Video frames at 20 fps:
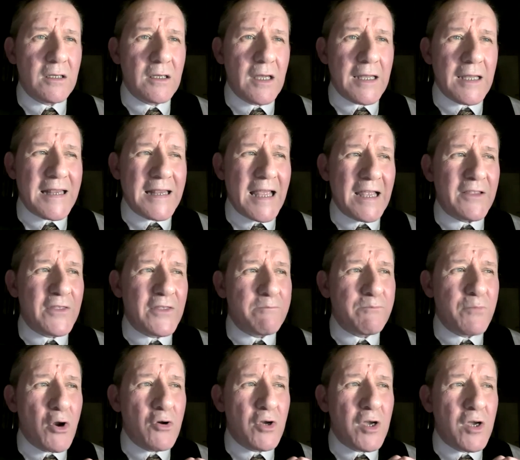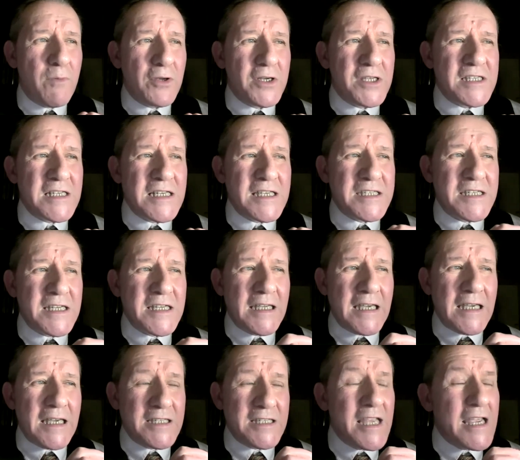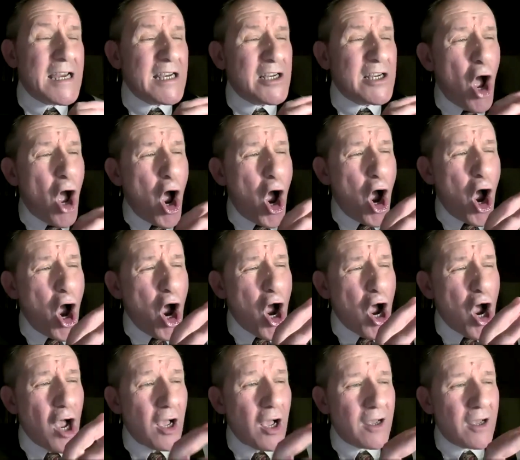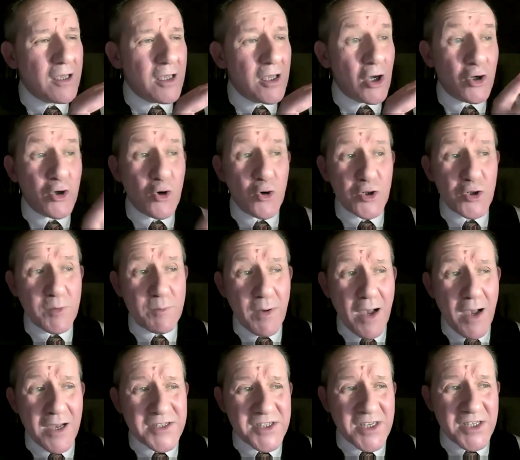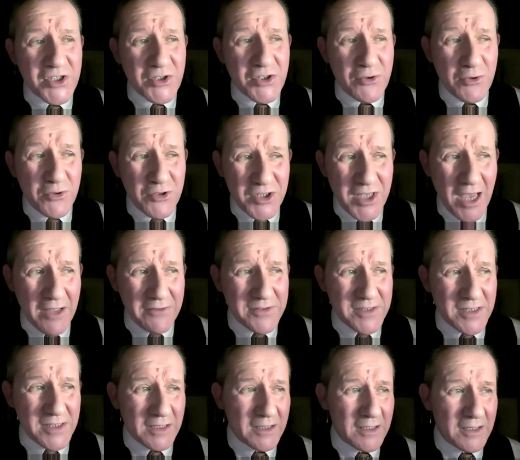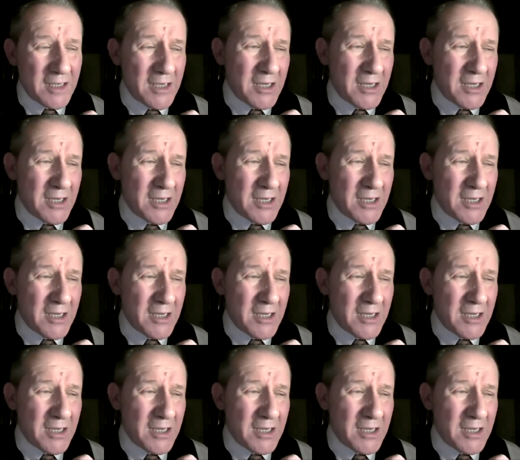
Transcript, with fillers: At length it broke upon his listening ear. Ding dong! A quarter past, said Scrooge, counting.